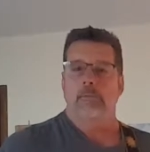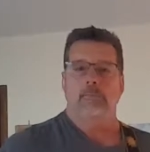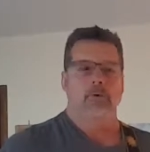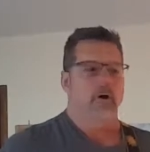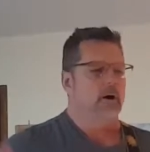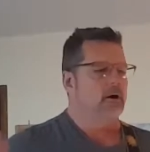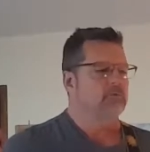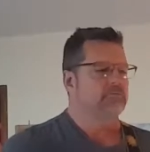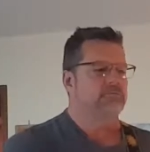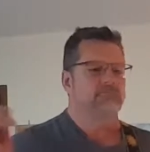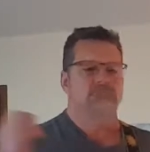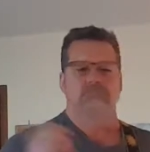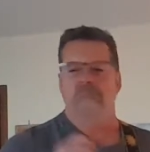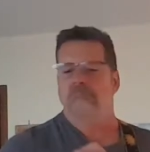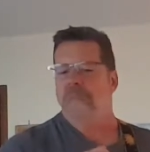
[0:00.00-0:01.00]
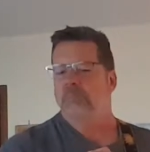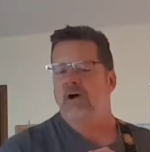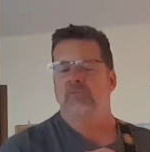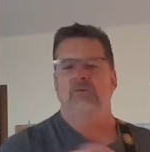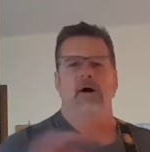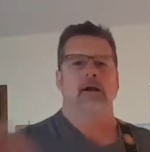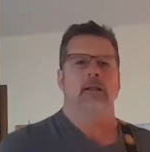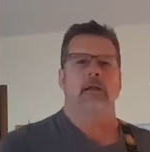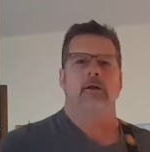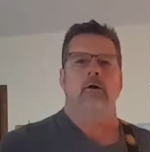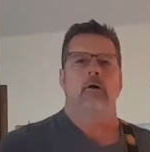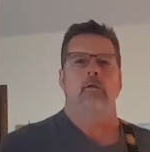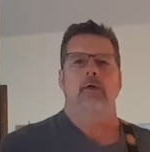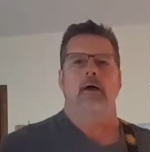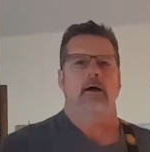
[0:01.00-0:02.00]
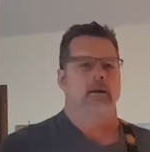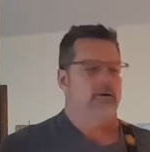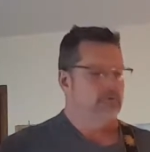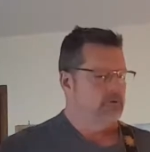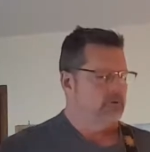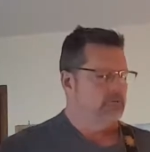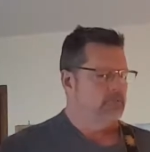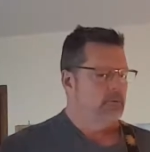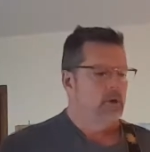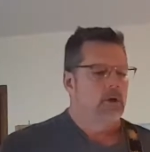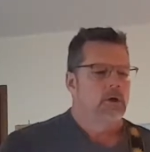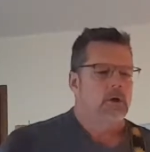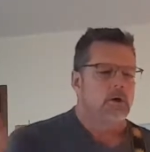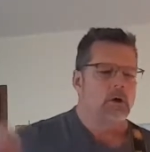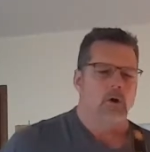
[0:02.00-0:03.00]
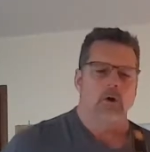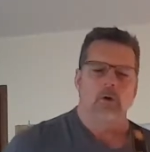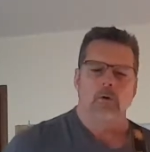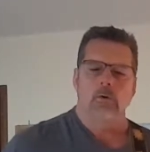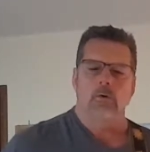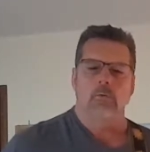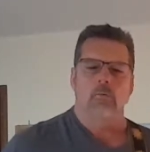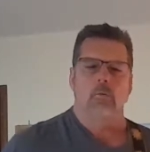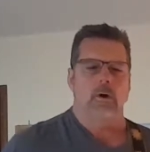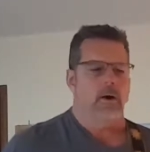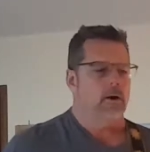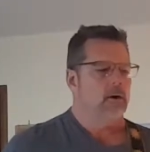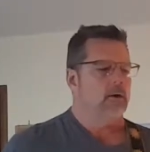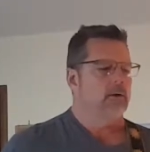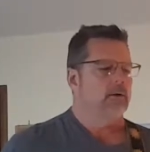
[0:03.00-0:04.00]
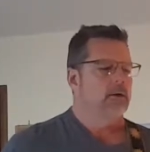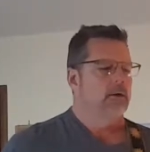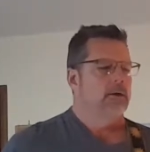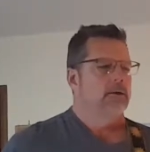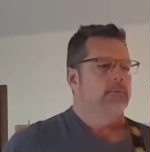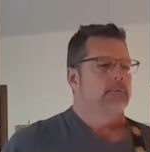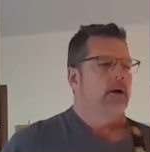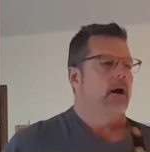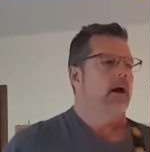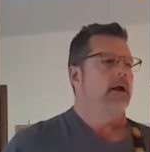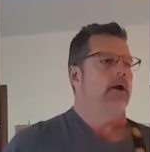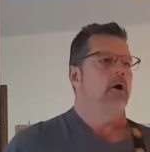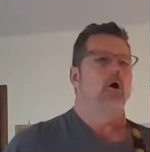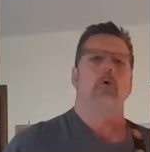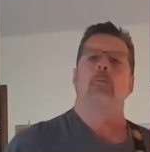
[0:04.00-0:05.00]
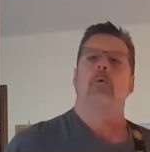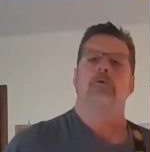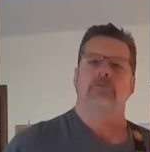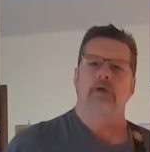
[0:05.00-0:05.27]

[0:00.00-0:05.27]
improv, I violate all that. I just go where I hope will